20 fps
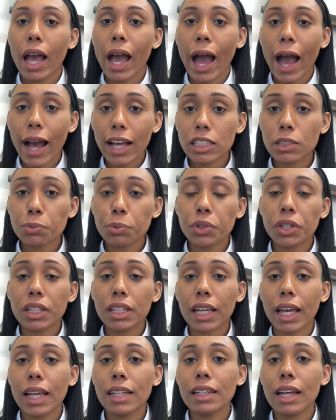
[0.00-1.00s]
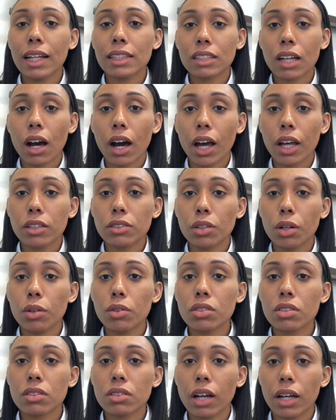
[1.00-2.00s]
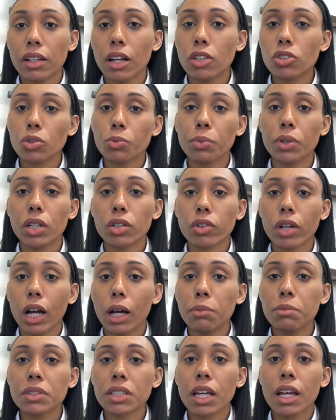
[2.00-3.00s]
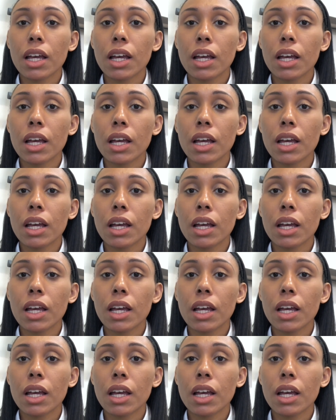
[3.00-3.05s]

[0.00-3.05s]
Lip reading: Aspirin again at a higher dose, 900 milligrams,